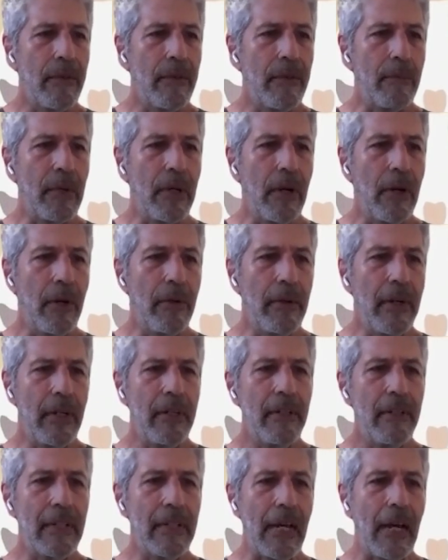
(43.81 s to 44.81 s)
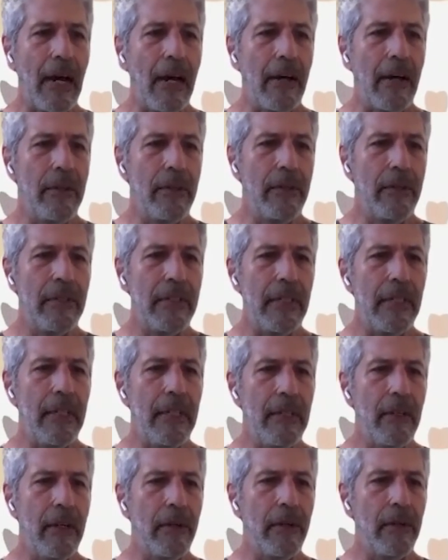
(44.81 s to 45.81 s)
From Kona to Ka'u to
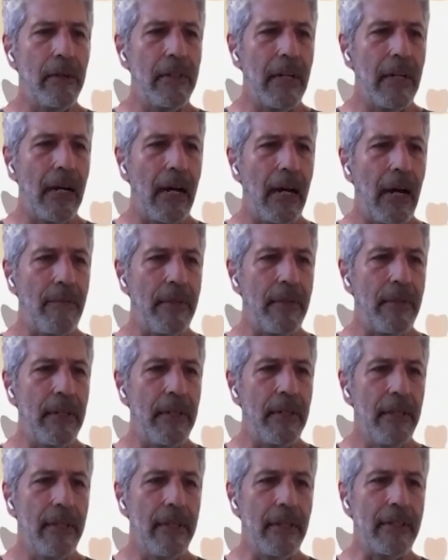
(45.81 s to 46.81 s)
Hilo to Hawaii,